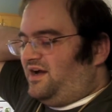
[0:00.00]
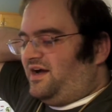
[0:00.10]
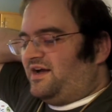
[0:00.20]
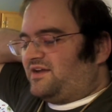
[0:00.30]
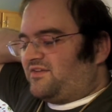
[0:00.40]

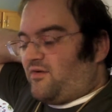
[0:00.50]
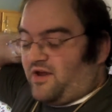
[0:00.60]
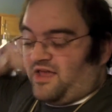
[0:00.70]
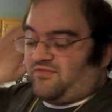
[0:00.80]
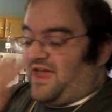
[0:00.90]
because that
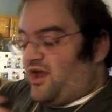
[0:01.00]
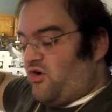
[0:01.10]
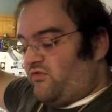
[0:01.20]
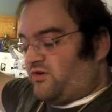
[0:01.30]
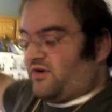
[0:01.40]
way I'd have that
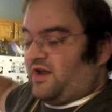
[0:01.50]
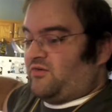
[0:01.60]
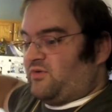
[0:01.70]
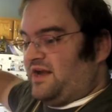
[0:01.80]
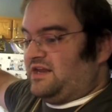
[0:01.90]
over
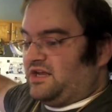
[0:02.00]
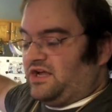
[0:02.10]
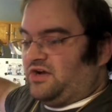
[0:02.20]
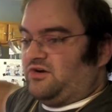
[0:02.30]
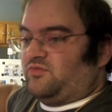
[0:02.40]
and ready to
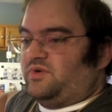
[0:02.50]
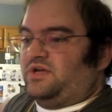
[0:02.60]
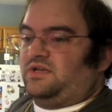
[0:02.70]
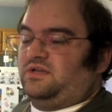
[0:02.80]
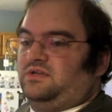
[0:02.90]
go.
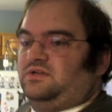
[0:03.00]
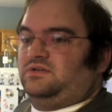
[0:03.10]
But